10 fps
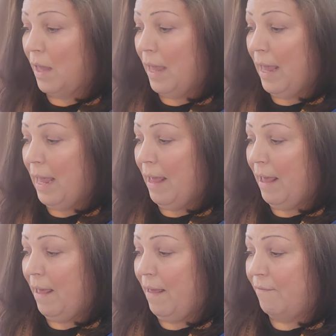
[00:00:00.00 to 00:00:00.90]

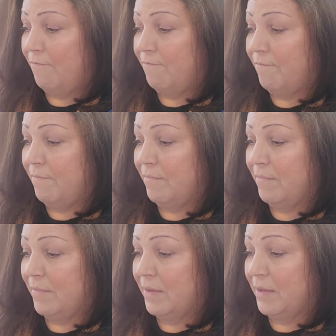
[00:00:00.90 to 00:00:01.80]
and
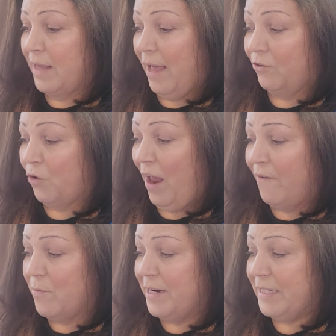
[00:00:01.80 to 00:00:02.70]
yeah, so
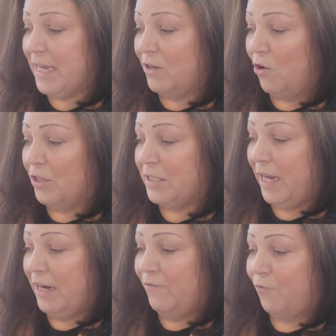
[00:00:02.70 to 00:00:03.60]
everybody's getting all
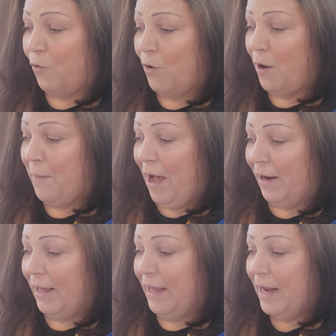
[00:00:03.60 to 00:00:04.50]
excited about
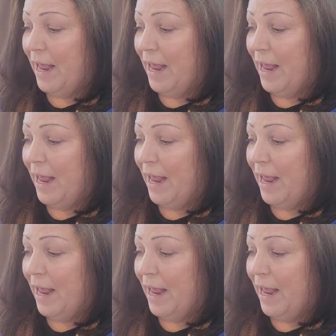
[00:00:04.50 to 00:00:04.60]
it,